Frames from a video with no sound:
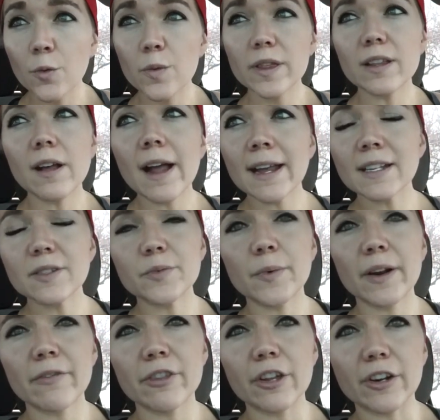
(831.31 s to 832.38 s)
with clients
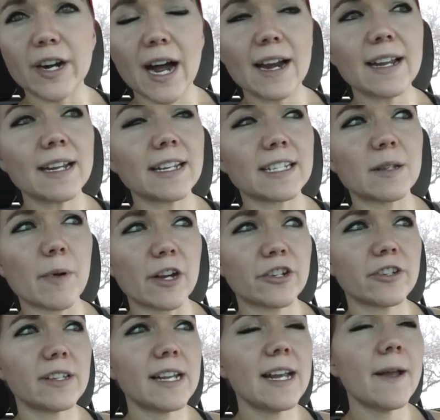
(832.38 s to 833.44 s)
whenever they're cutting
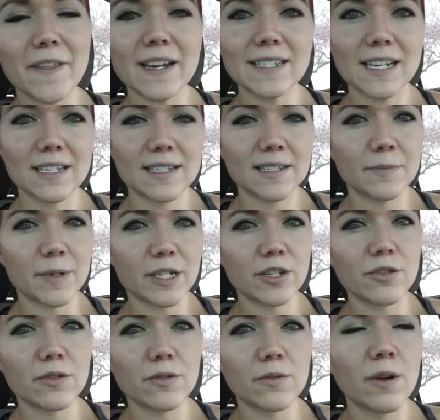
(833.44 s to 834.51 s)
especially, if that tends to be
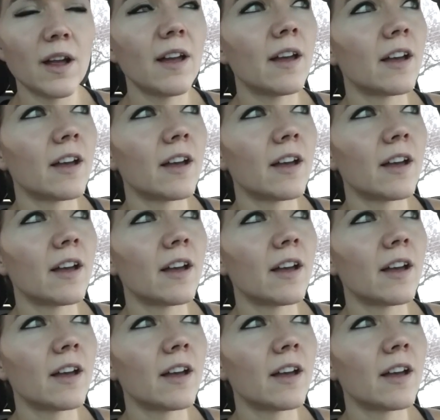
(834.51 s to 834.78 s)
too